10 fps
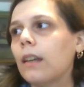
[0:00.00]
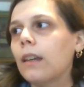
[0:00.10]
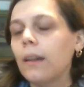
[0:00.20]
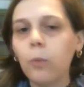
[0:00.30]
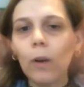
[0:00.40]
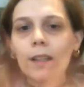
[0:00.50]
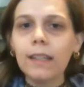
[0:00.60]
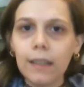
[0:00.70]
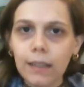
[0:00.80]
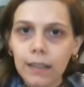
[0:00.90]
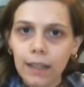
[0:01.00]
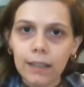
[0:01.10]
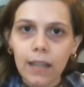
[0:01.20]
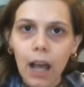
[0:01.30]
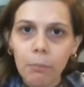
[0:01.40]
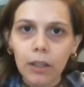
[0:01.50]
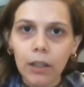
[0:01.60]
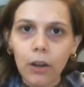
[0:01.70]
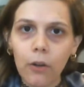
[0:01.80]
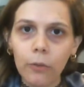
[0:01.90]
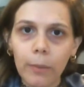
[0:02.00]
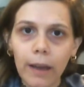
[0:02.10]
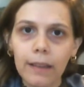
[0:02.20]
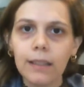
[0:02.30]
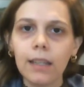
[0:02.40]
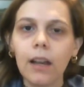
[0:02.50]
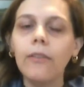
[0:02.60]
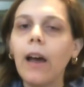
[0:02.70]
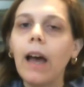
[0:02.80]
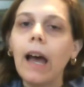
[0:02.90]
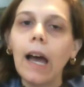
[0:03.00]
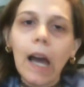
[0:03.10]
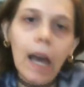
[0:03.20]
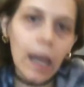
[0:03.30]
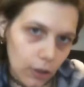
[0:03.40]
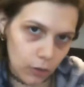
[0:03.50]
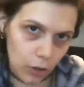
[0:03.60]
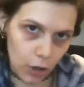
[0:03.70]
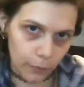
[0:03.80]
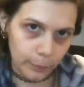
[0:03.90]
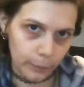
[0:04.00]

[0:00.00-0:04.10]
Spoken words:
was it this thing toppling over by itself? I don't know.